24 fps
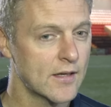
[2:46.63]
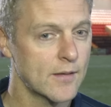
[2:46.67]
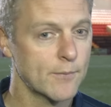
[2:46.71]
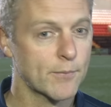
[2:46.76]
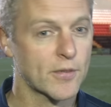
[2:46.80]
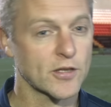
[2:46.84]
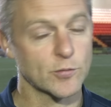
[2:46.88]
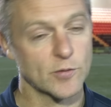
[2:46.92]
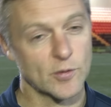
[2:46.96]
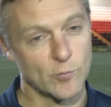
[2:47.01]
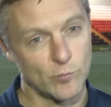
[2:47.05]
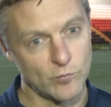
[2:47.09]

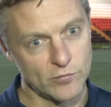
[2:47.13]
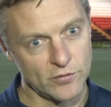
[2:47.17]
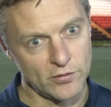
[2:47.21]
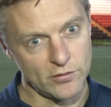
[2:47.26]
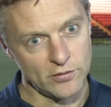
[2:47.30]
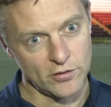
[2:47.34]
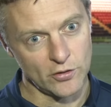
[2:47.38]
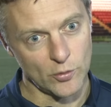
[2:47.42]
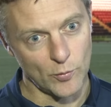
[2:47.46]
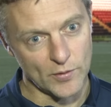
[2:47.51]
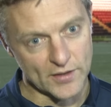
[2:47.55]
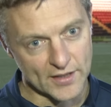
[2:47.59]
Because when
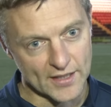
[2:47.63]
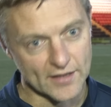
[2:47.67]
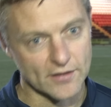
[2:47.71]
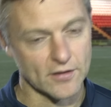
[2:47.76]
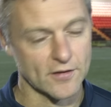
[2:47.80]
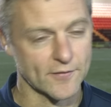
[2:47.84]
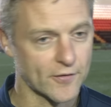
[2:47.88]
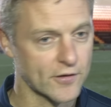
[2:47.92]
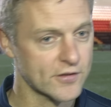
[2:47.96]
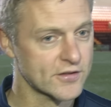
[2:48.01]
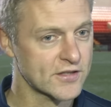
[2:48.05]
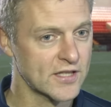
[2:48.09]
you get to
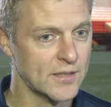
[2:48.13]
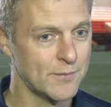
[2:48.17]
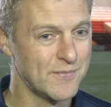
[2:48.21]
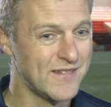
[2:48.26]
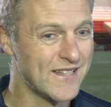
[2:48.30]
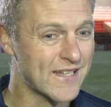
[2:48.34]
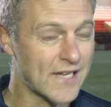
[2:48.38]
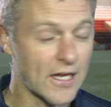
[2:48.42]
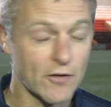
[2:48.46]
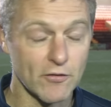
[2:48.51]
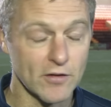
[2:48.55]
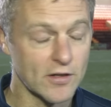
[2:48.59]
the first team,
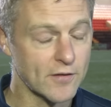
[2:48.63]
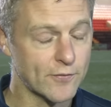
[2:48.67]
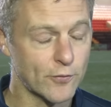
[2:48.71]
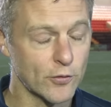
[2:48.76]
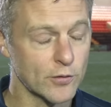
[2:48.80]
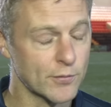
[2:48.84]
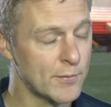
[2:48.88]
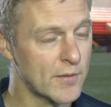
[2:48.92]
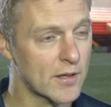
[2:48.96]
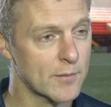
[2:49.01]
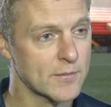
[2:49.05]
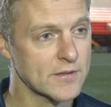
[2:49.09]
you can't really afford
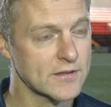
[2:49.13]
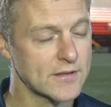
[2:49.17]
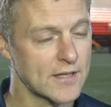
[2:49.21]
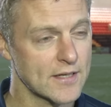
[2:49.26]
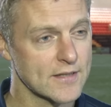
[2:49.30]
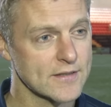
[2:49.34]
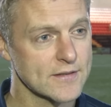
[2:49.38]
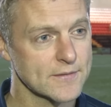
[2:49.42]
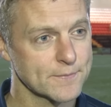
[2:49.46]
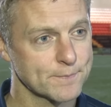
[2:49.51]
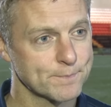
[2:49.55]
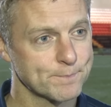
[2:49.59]
to be making
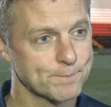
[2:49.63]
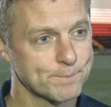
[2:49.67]
mistakes.